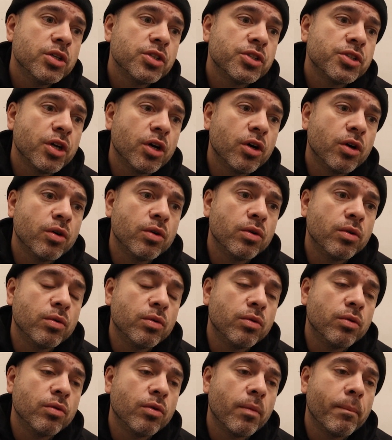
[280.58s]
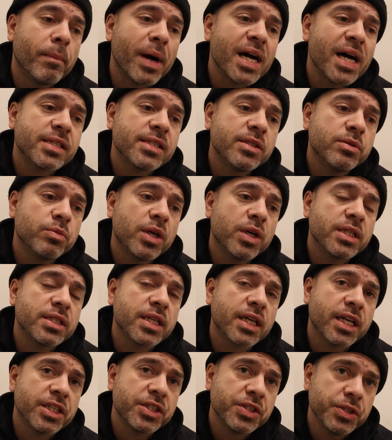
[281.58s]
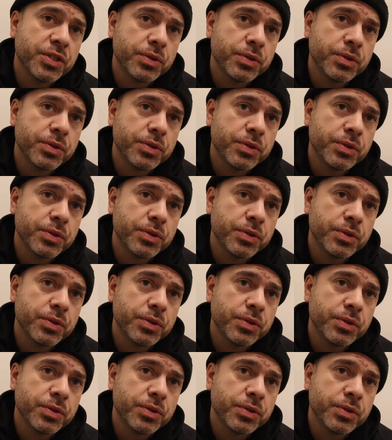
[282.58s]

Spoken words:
So, boxing-wise, I got 2.